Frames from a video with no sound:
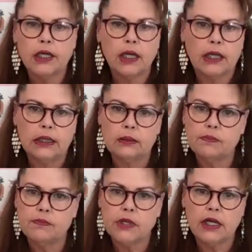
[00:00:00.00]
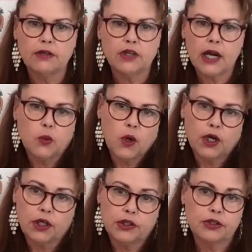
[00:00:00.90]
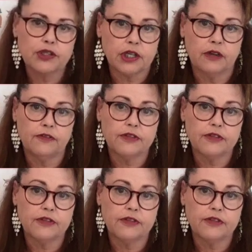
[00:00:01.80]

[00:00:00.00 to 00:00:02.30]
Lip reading: tried to work on yourself